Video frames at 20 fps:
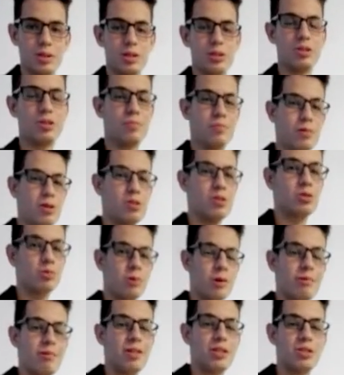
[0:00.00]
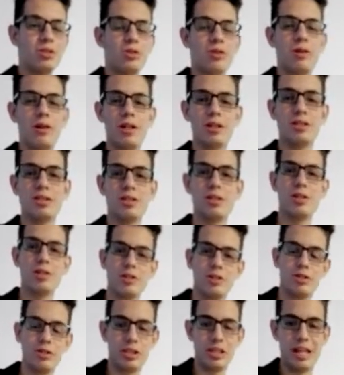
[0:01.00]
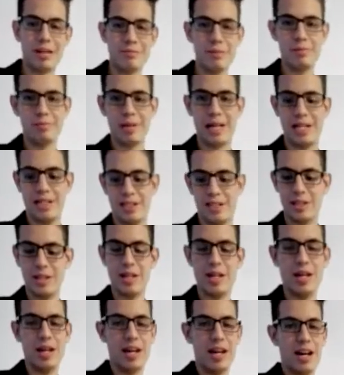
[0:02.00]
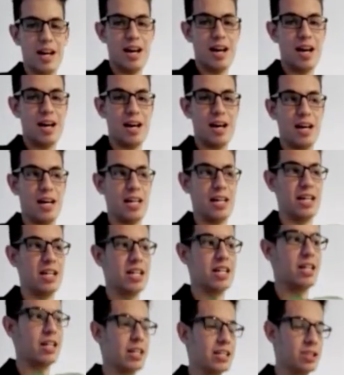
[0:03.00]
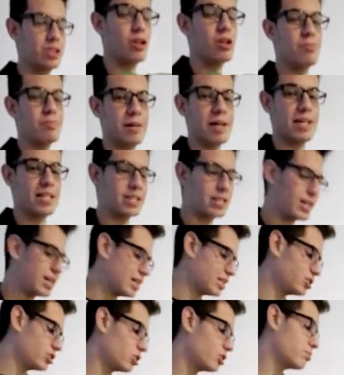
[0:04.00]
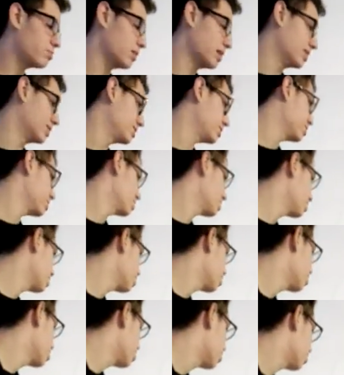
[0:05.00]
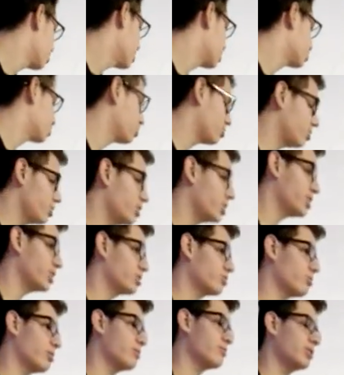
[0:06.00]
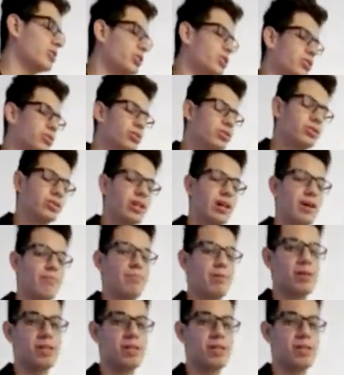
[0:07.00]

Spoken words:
Suppose we want to cross 2 types of plants, a tall plant and a short plant. Well, to do this, we must use a